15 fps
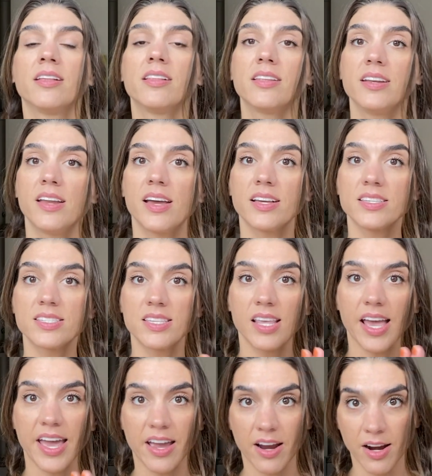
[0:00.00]
The next
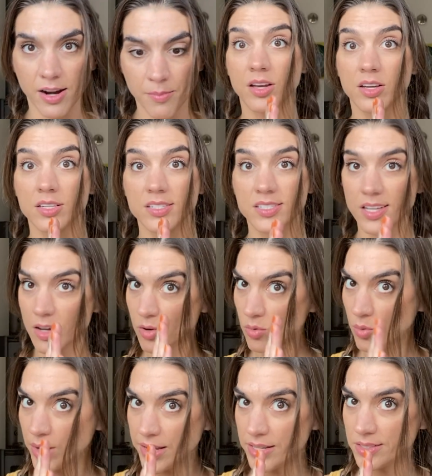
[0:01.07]
layer, subtle
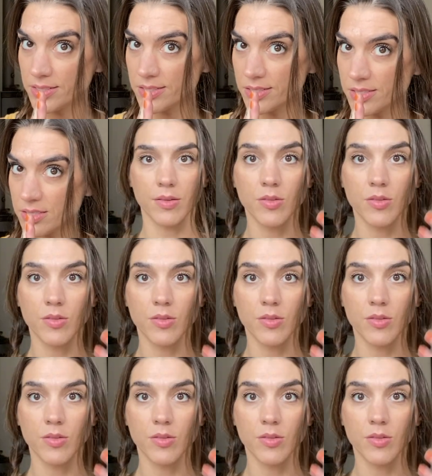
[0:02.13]
winds,